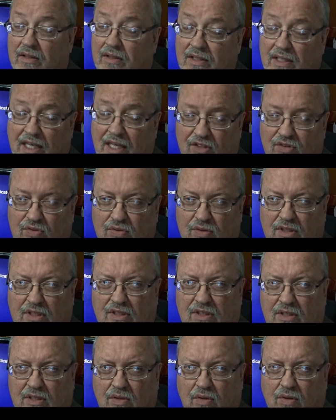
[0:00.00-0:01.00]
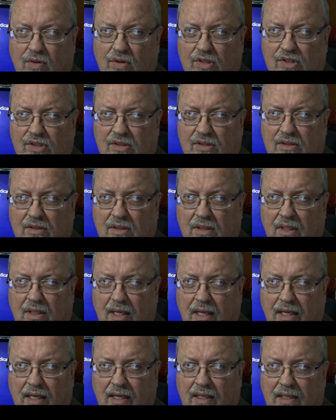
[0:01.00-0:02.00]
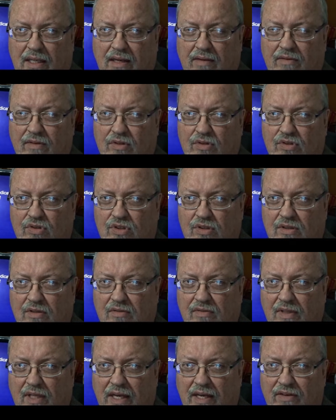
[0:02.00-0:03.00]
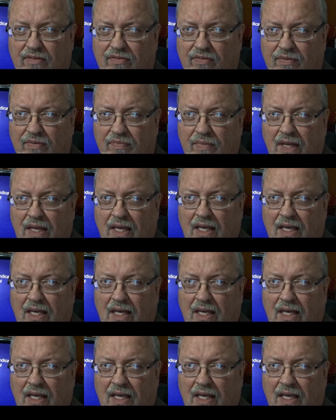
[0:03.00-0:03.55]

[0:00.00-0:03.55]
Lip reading: the naturalistic origin and evolution of life.